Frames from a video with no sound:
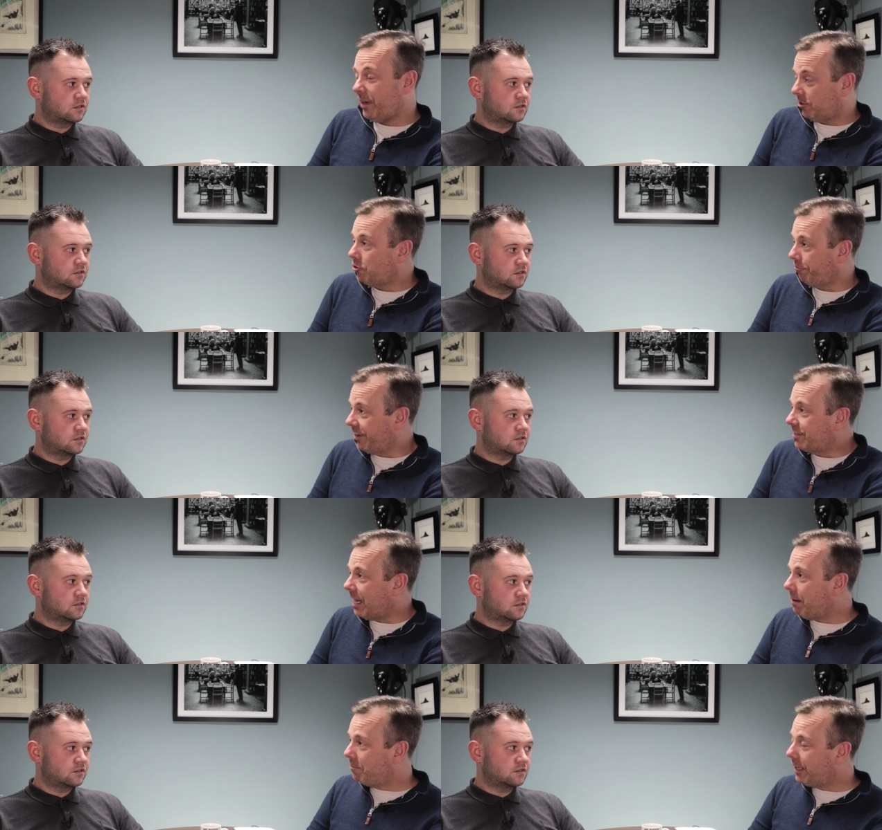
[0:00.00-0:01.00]
Speaker 1: a tough
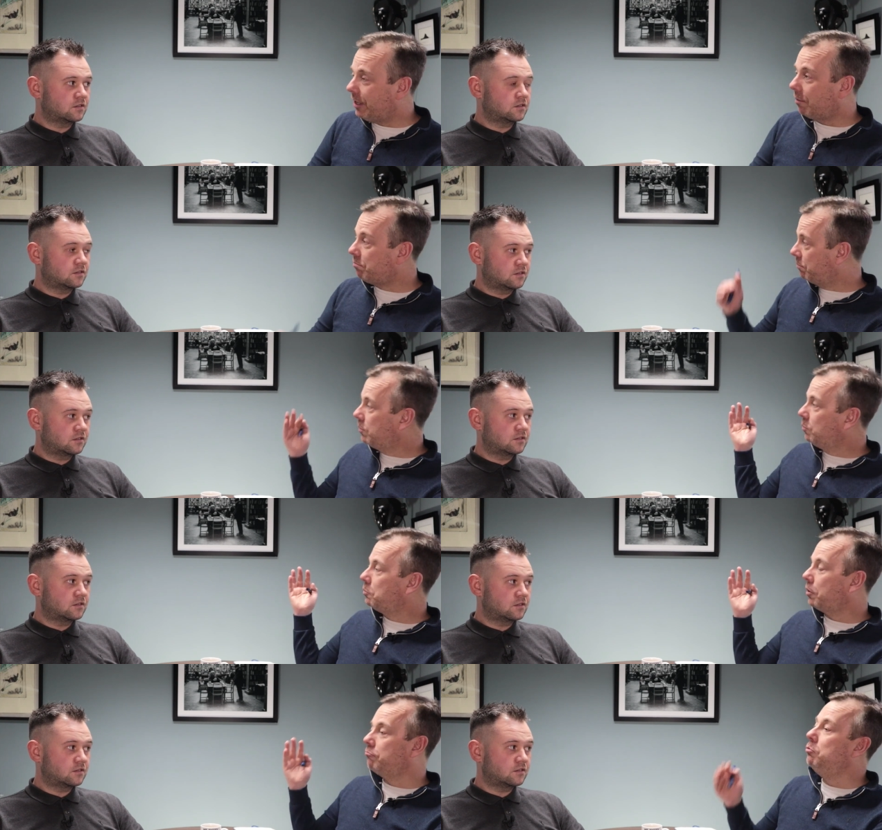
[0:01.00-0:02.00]
exam. You know, we've
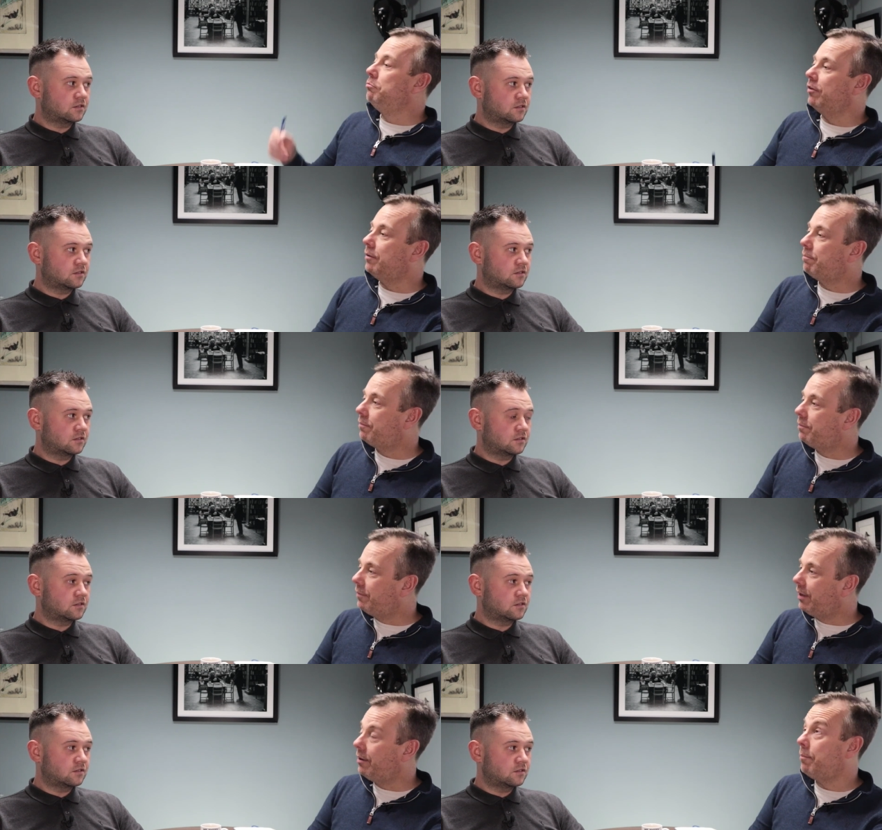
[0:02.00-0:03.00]
got a room for the
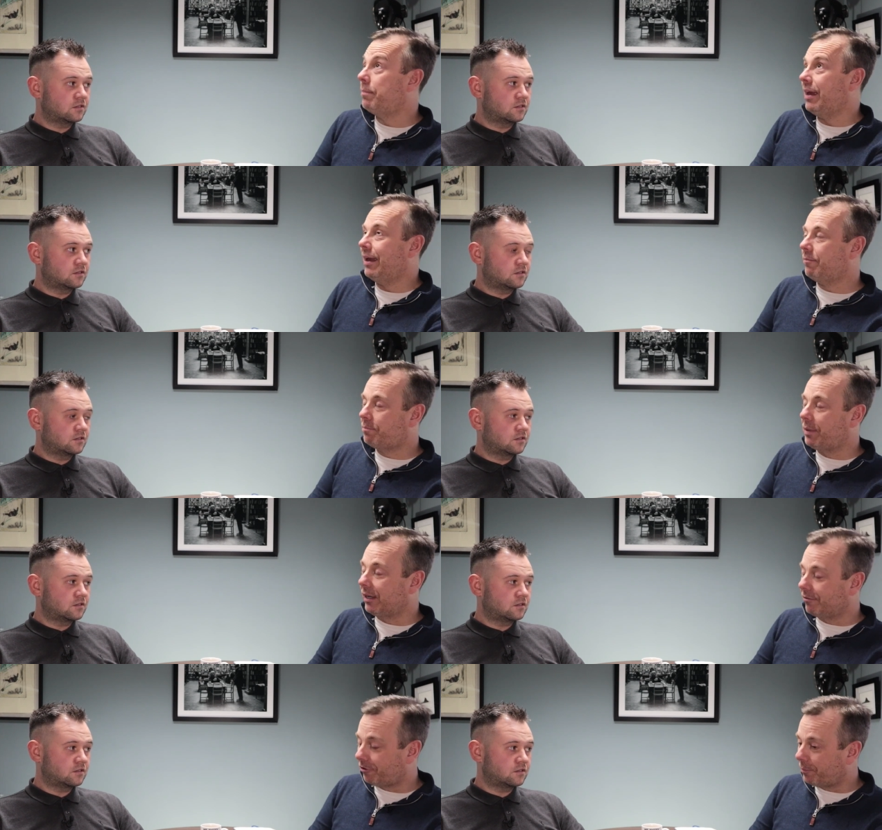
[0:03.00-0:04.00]
uh, uh, uh,
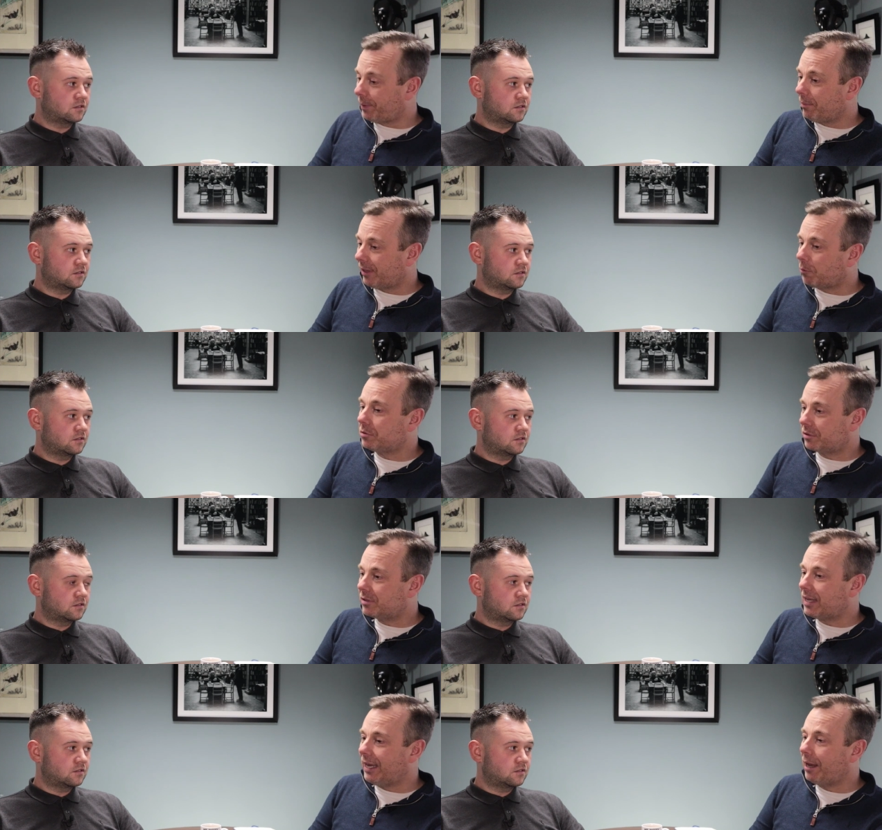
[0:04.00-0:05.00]
building for people that would
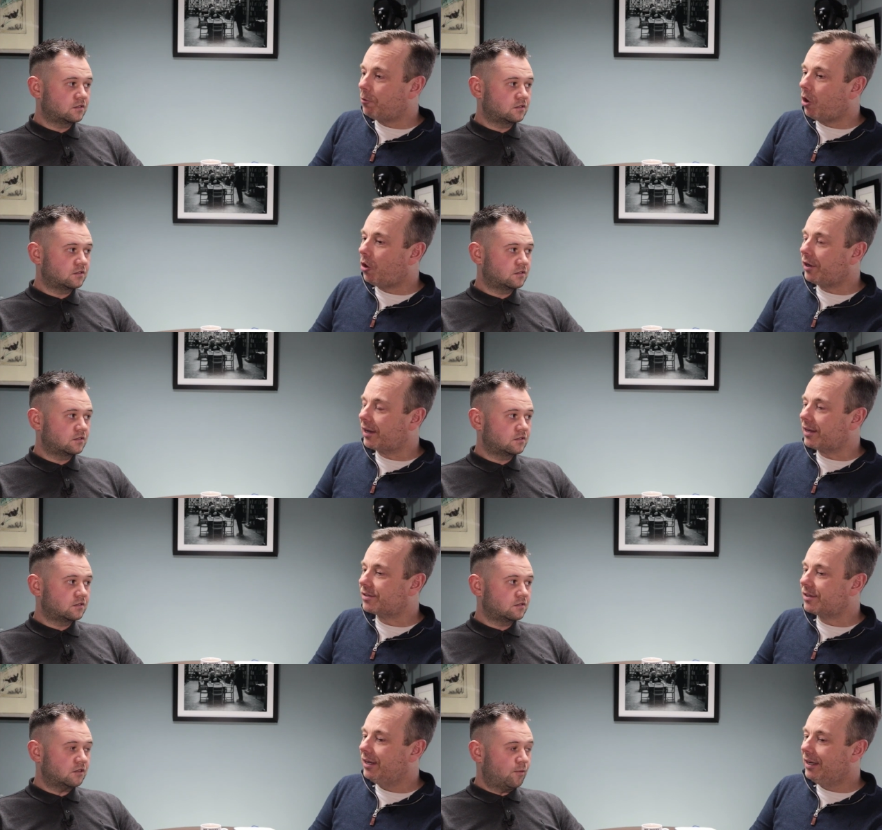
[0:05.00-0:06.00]
tell you how hard it is.
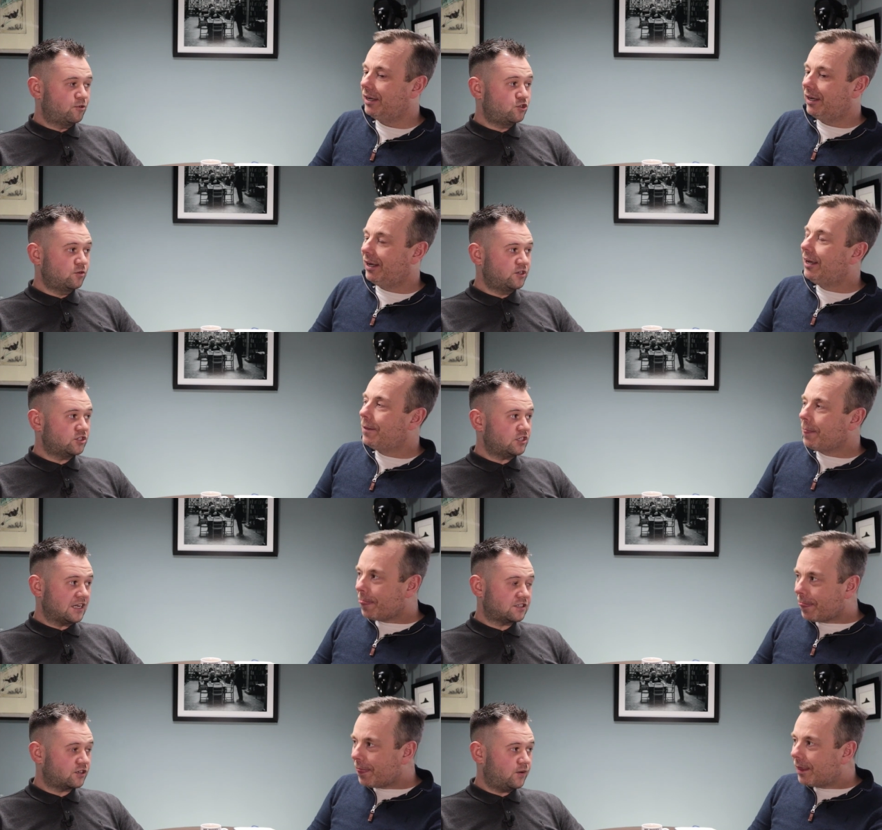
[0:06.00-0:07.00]
Speaker 2: I presume you just
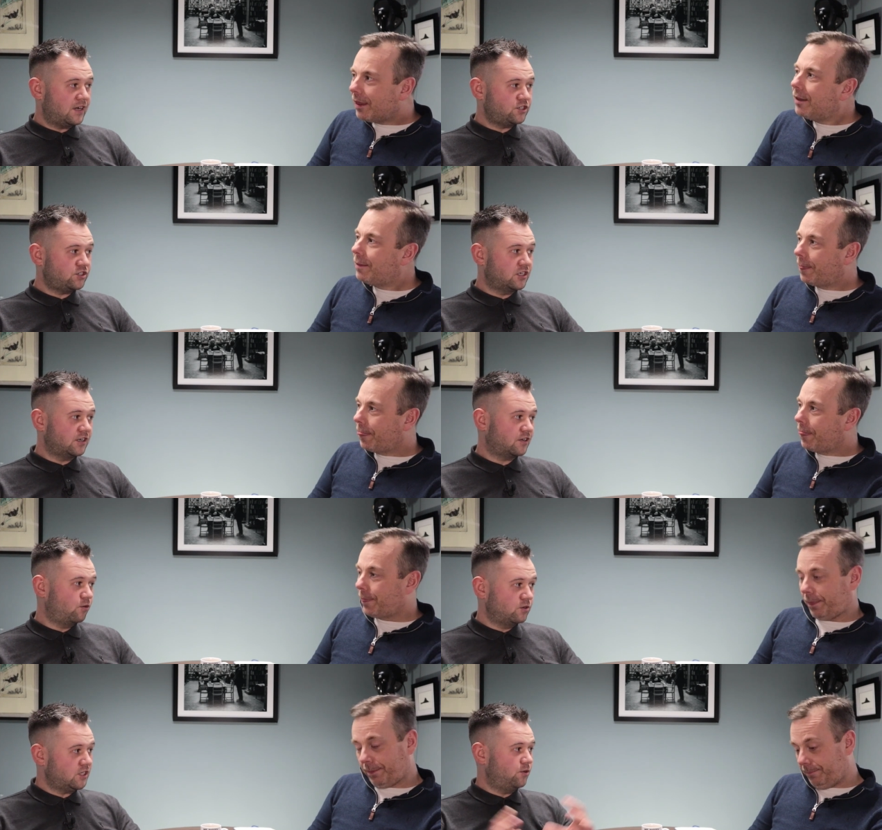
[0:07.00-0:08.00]
ask the question,
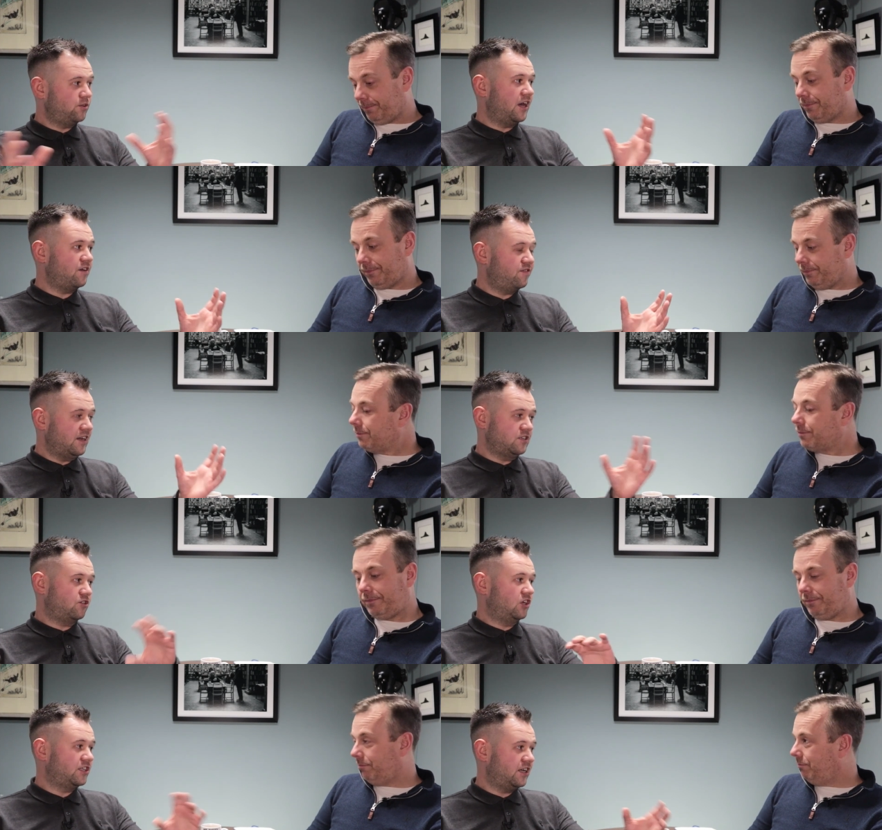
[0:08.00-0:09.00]
goes out there, finds
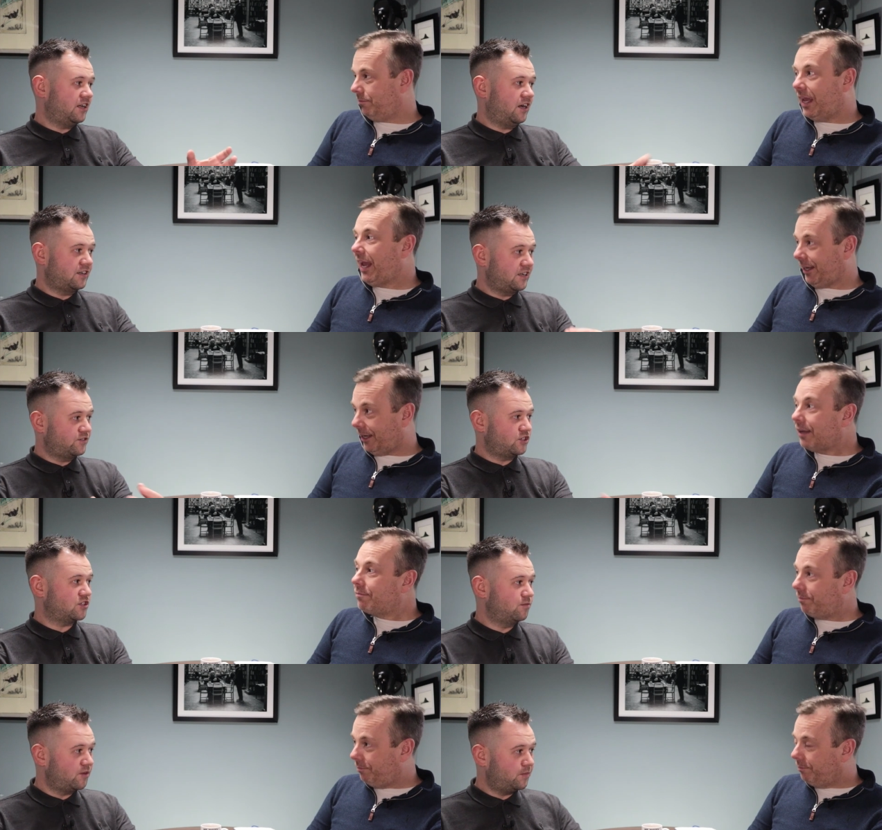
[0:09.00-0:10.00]
all the data, and gives you
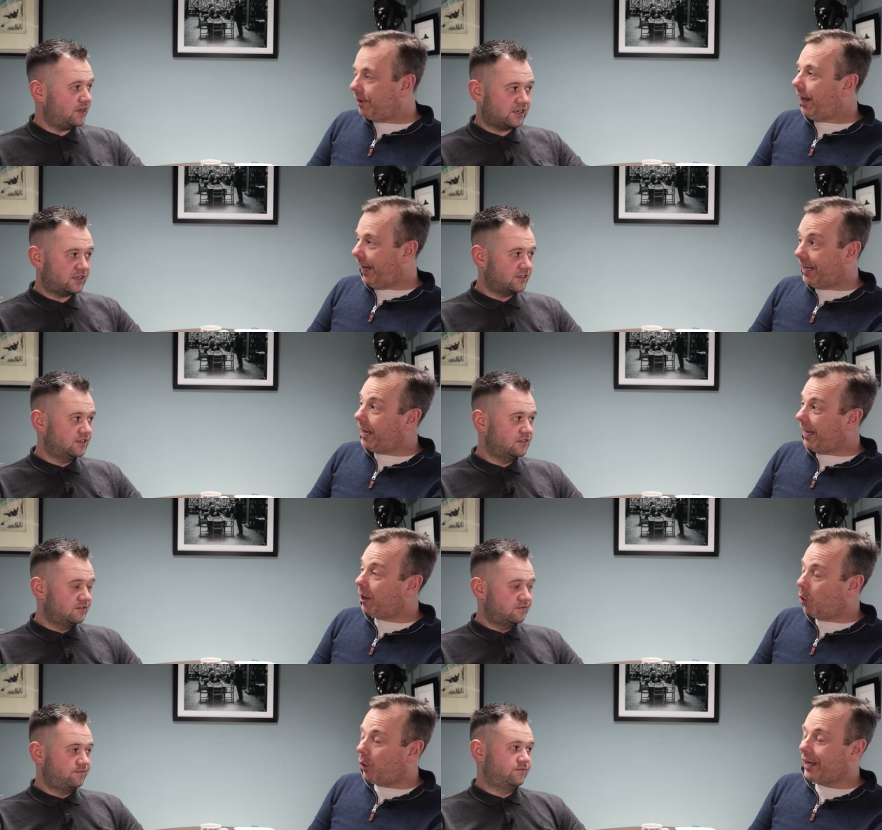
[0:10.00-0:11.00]
something back.
Speaker 1: And it, and it
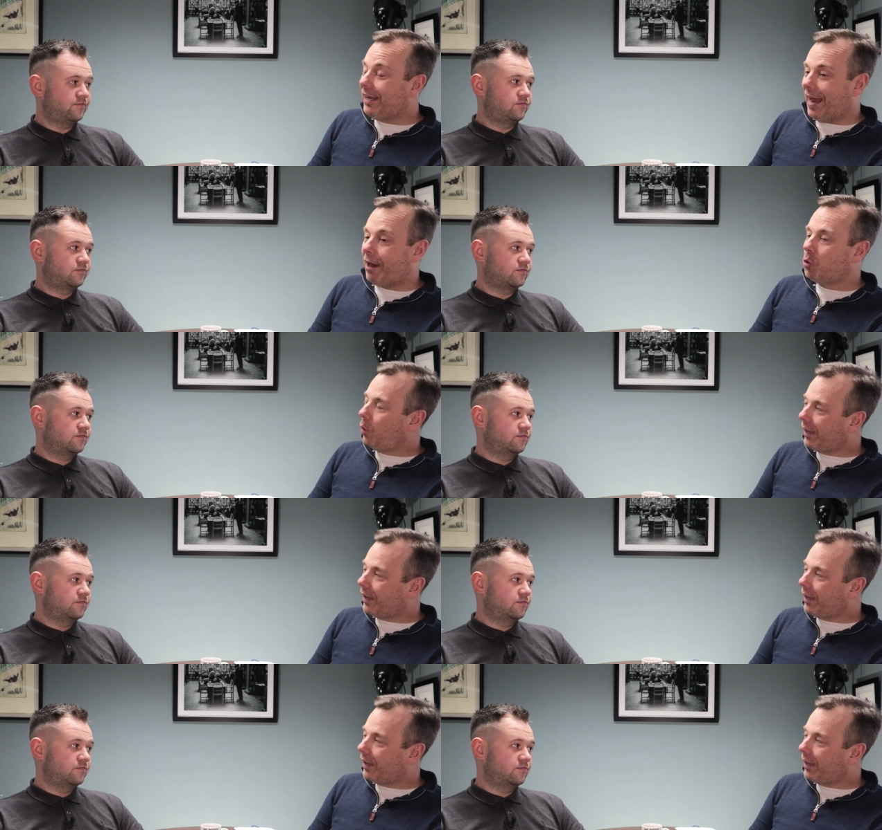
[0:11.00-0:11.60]
only narrowly